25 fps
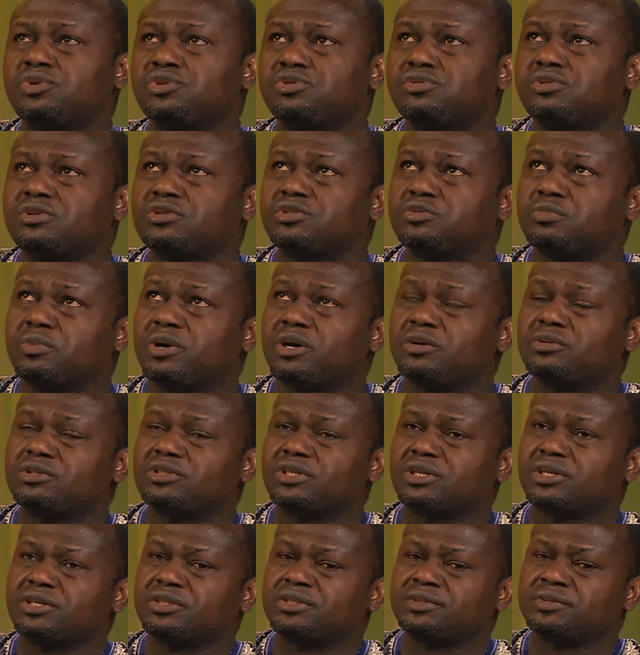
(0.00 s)
we talked about
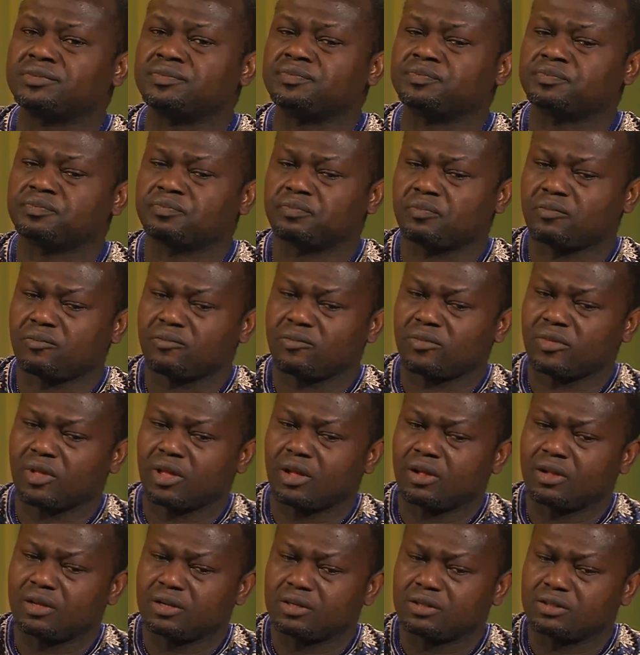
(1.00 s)

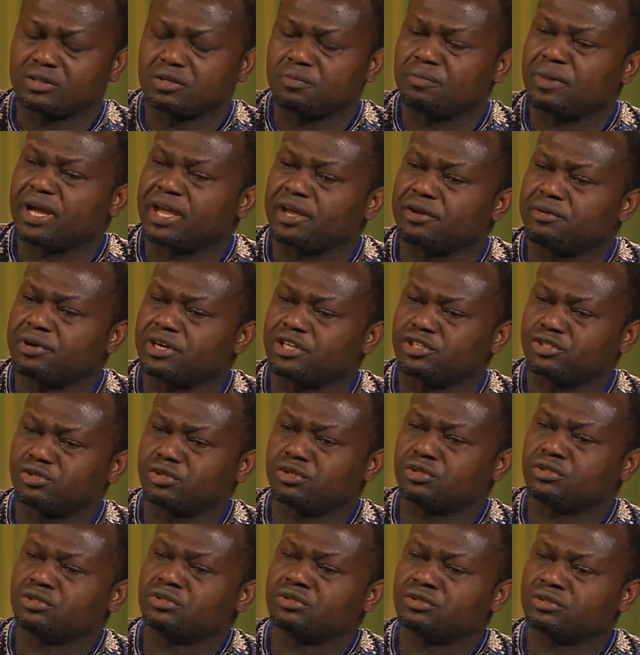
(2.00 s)
the
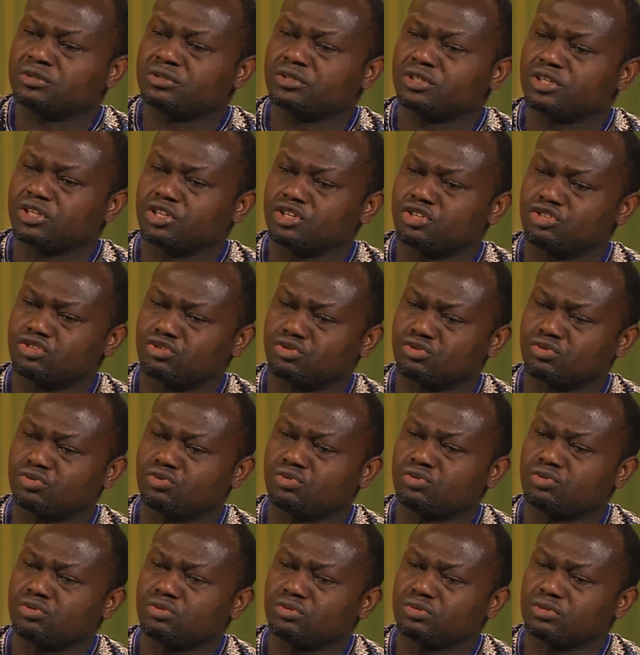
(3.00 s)
migration
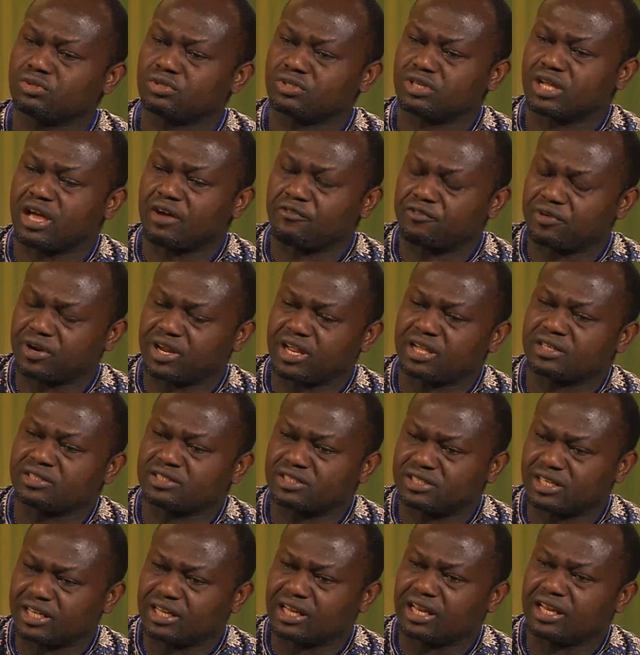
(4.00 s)
issue, the
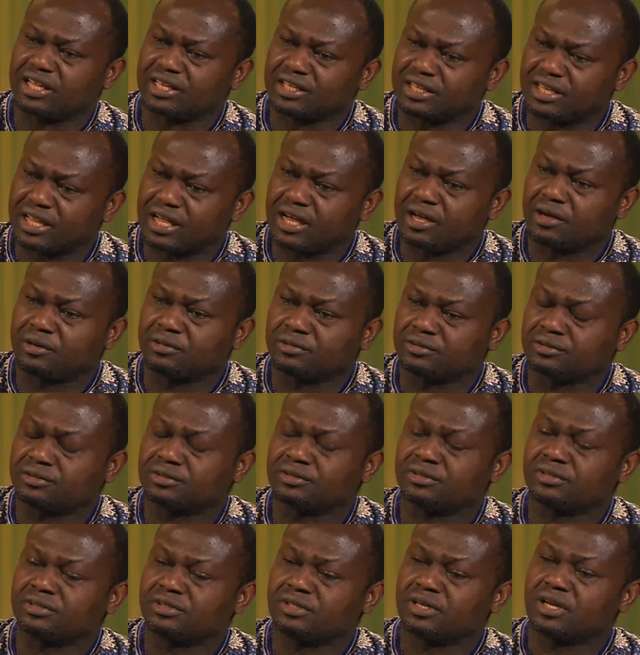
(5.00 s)
Africans settling
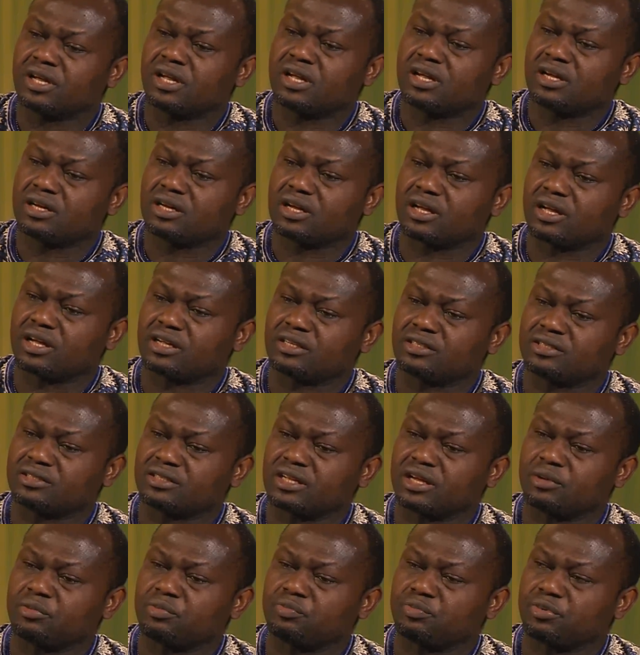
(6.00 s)
down.
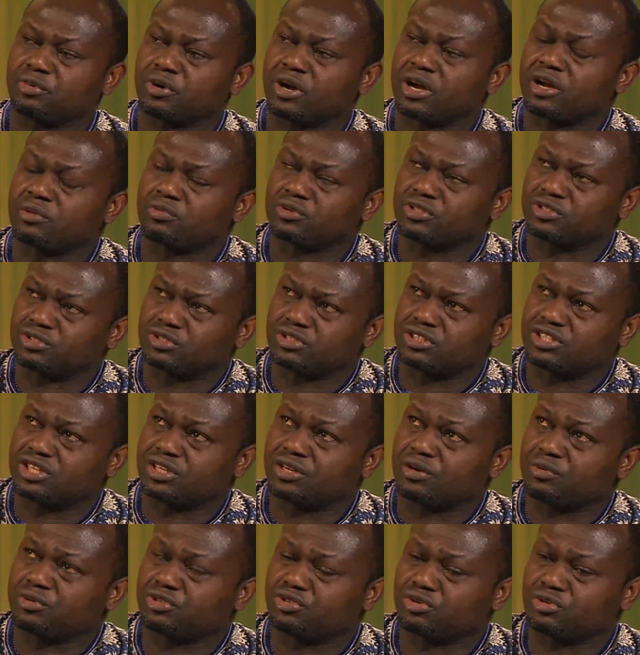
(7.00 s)
These are,
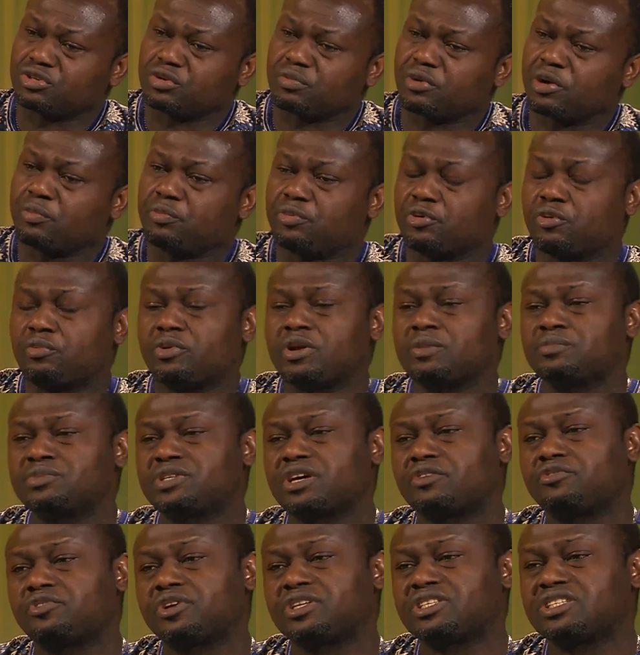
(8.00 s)
we talk about
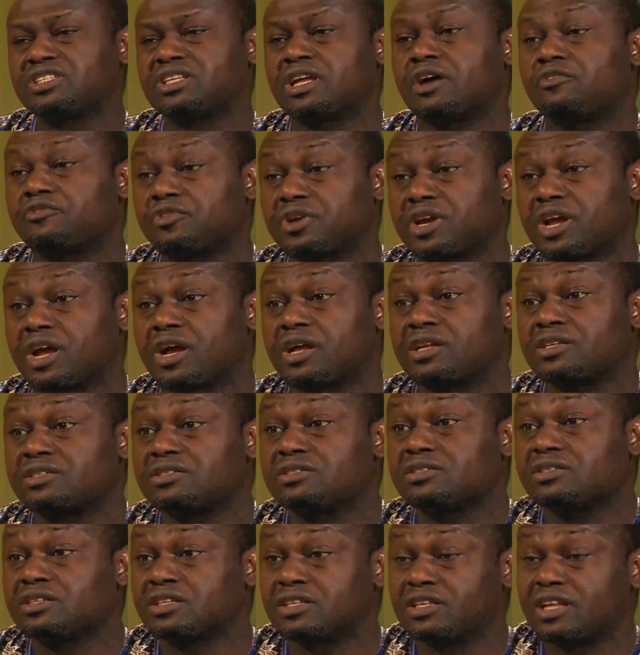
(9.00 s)
problems affecting
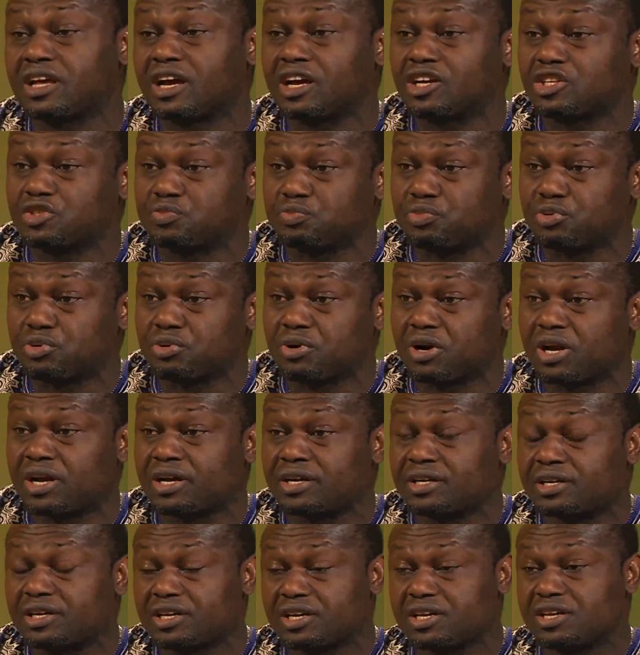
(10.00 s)
Africans in the
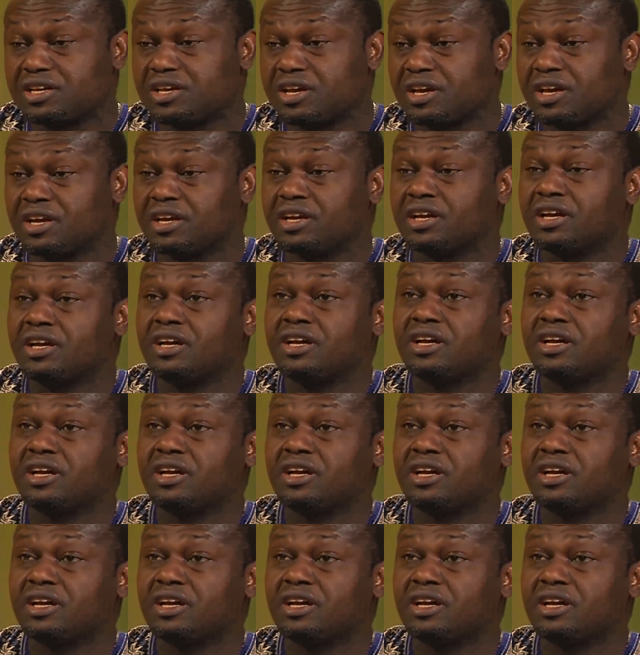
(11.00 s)
diaspora here.